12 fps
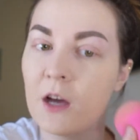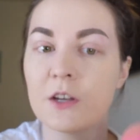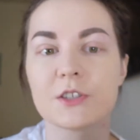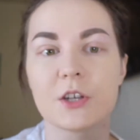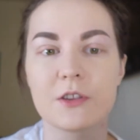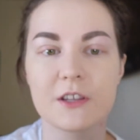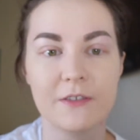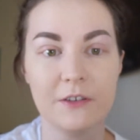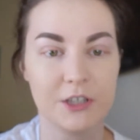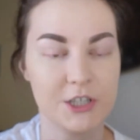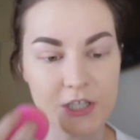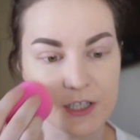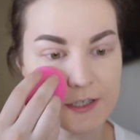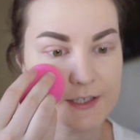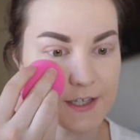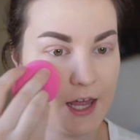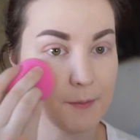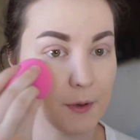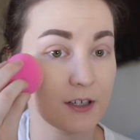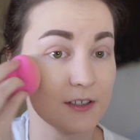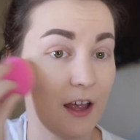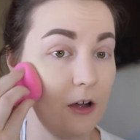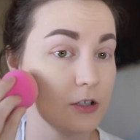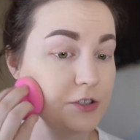So this foundation is 10 bucks
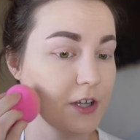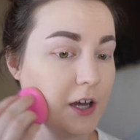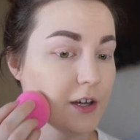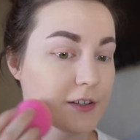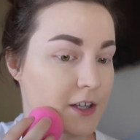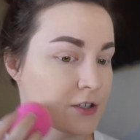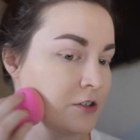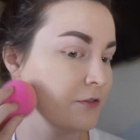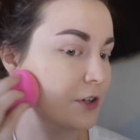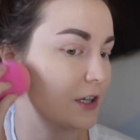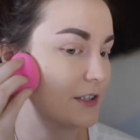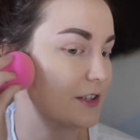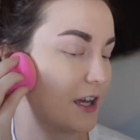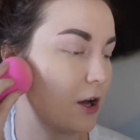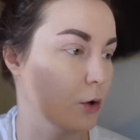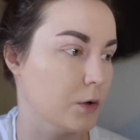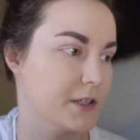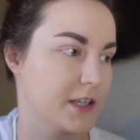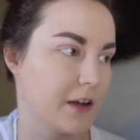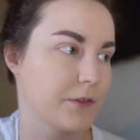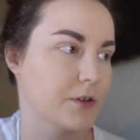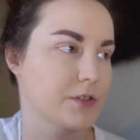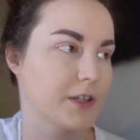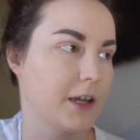at Ulta, and then don't forget they always have
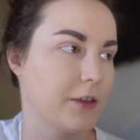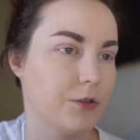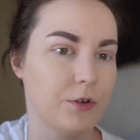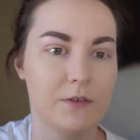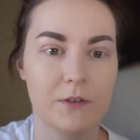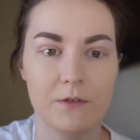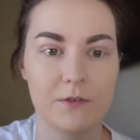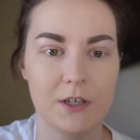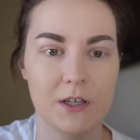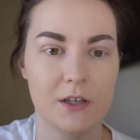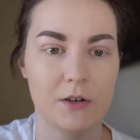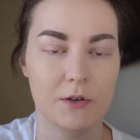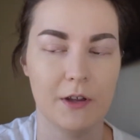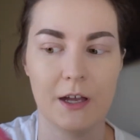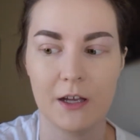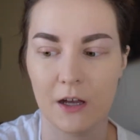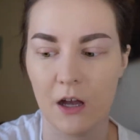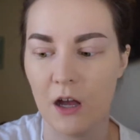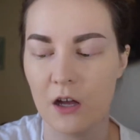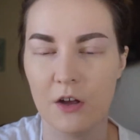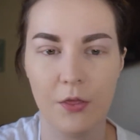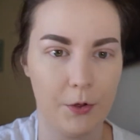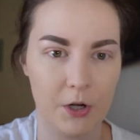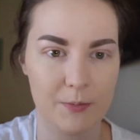those like $3.50 or like
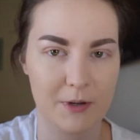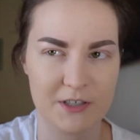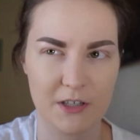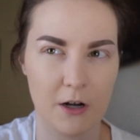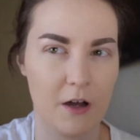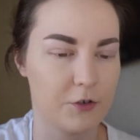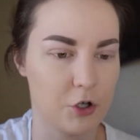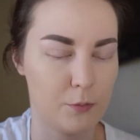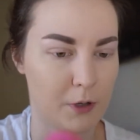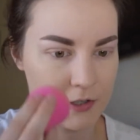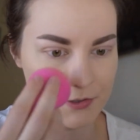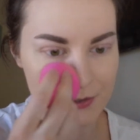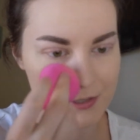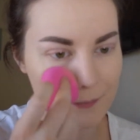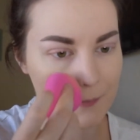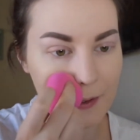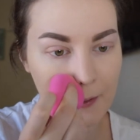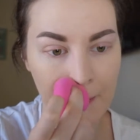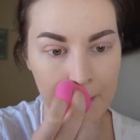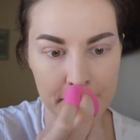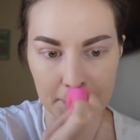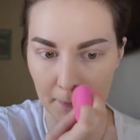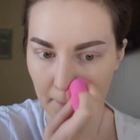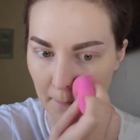30% off coupons or something.
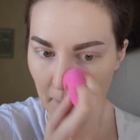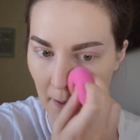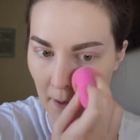So